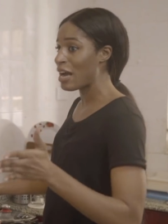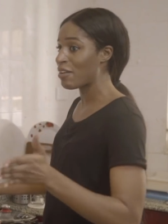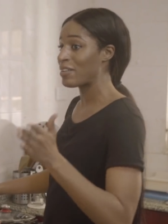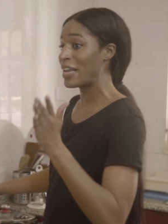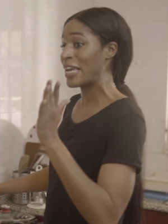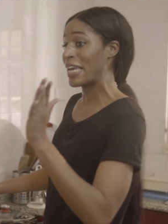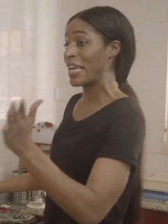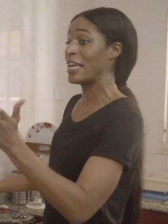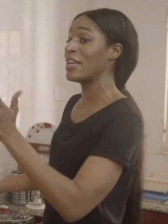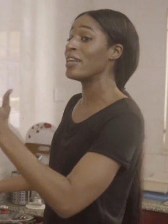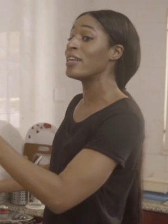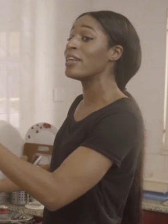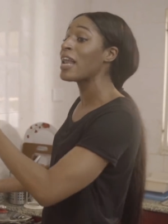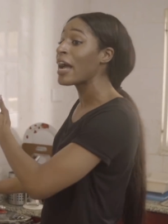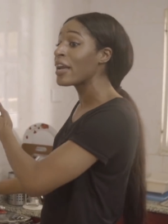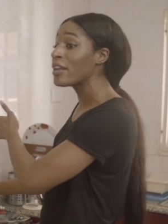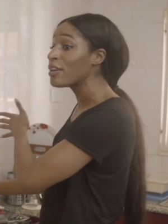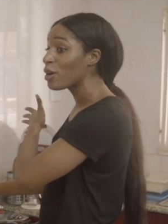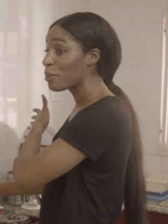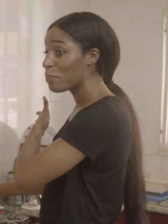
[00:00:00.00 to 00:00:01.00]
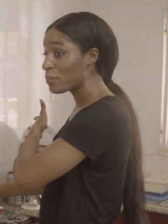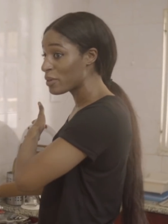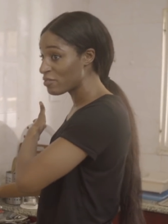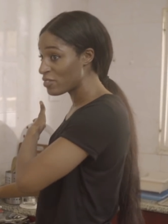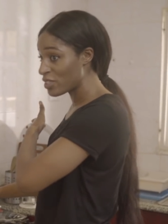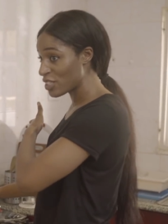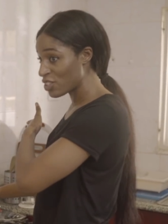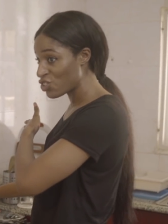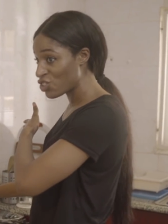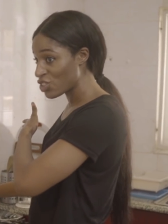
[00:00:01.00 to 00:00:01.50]
have like a lineup
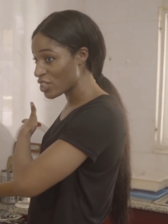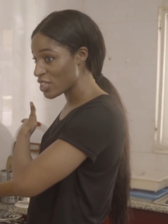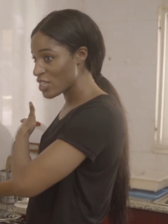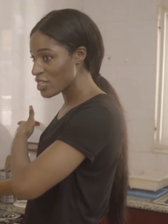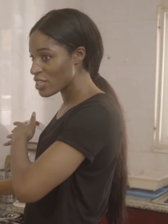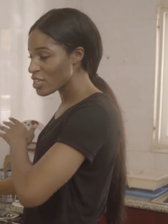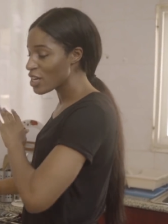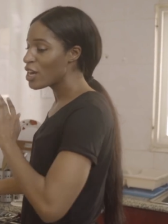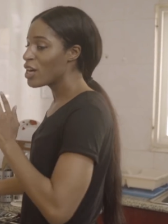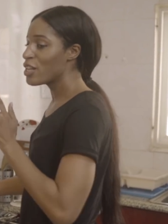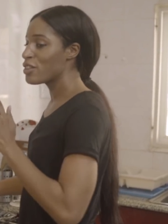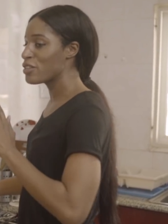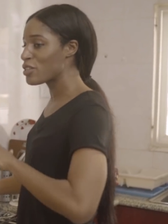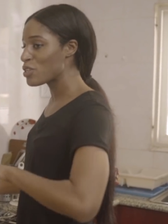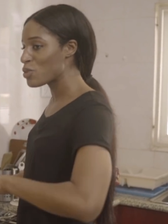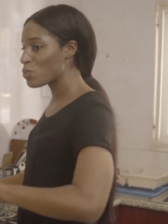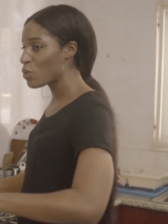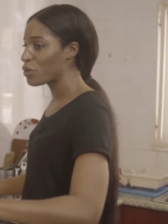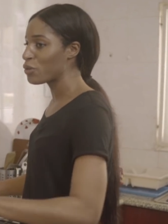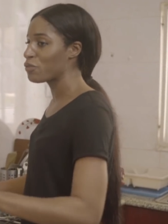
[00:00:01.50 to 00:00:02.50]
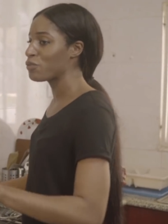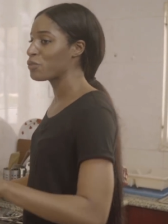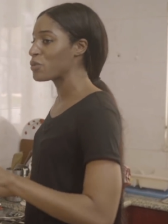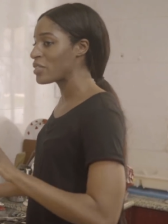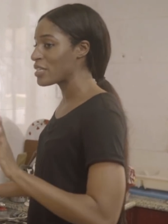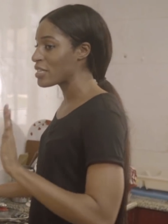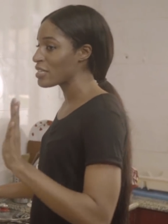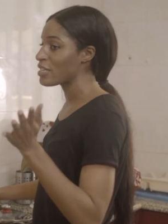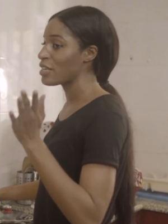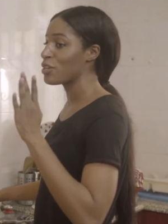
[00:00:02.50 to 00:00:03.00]
of dishes. This is one of
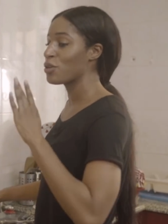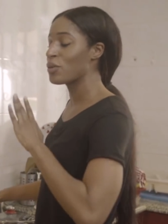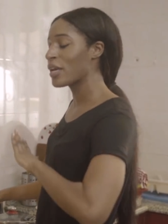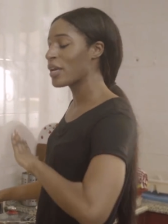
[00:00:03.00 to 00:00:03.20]
those things that